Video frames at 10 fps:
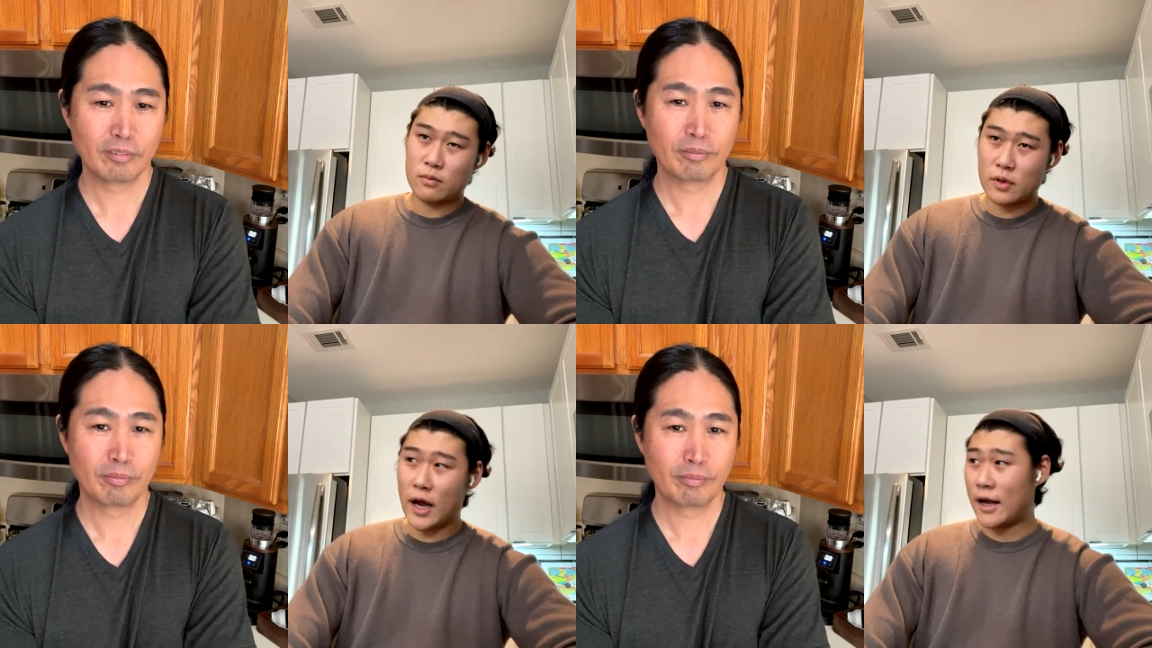
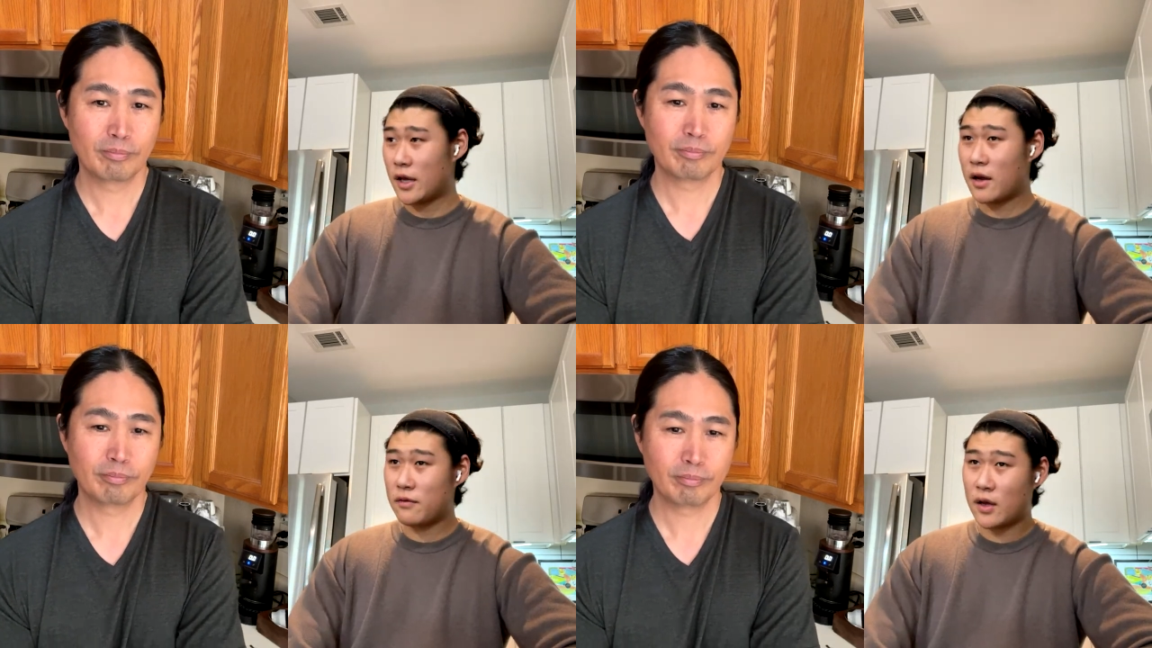Speaker 1: yeah,
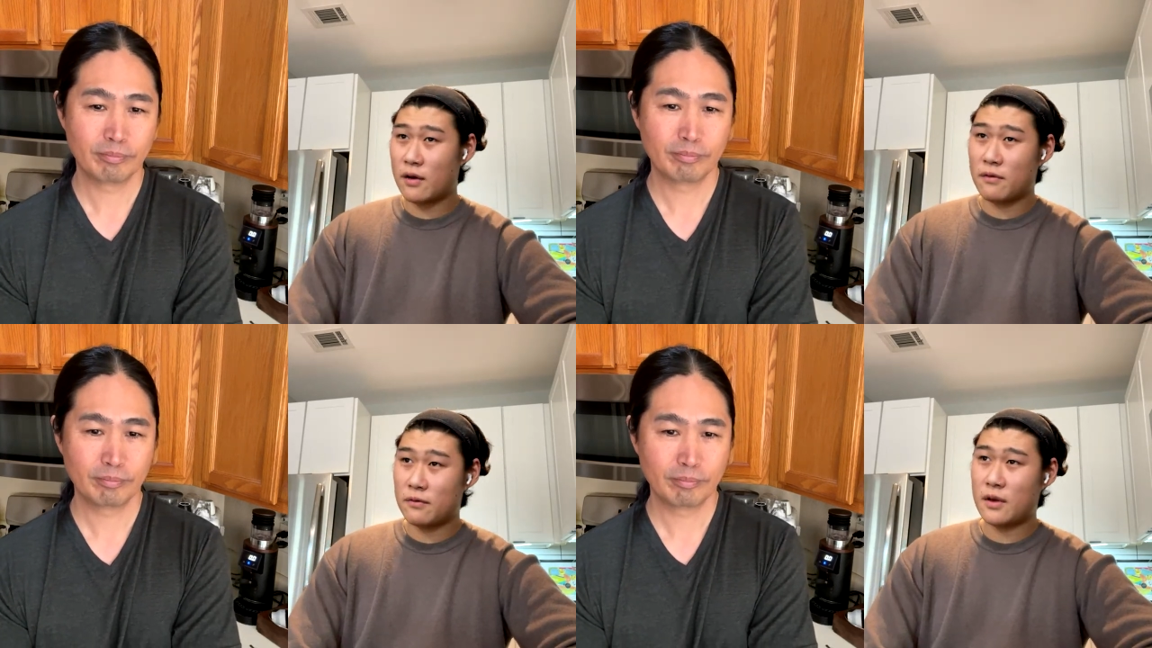they have they
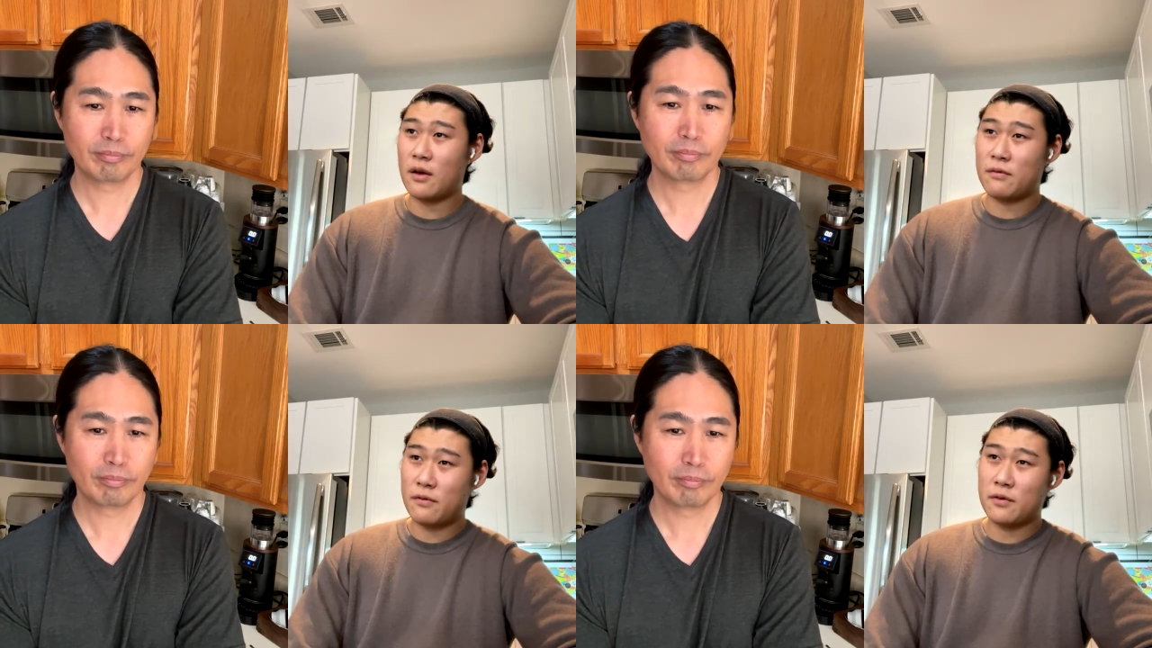have they
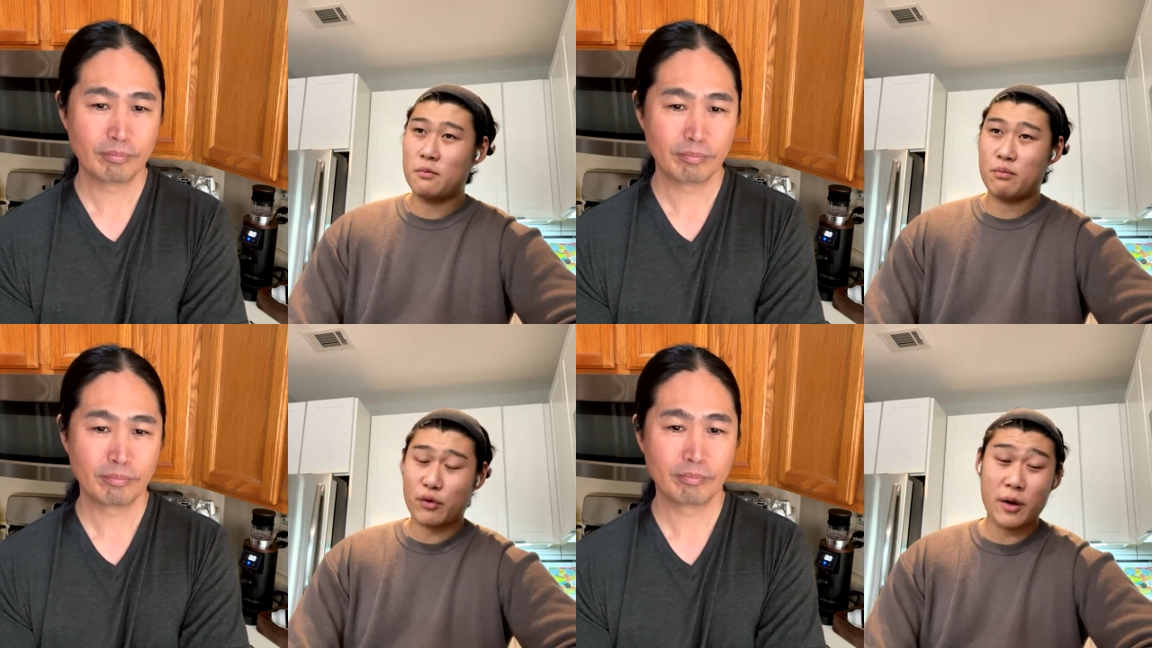have
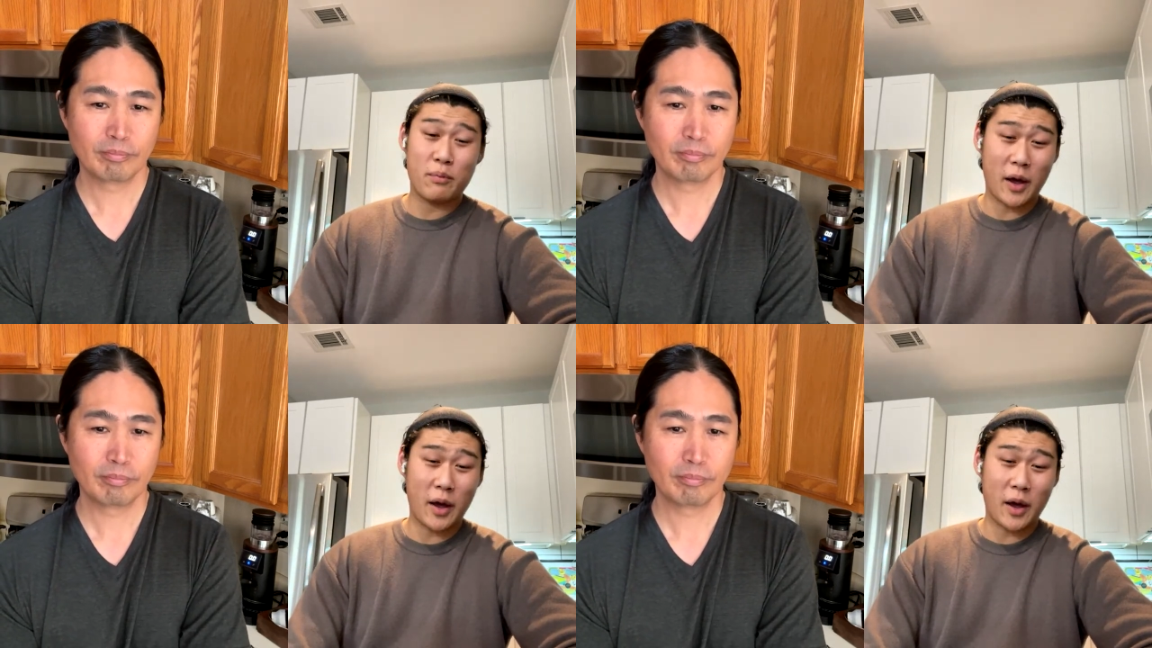pretty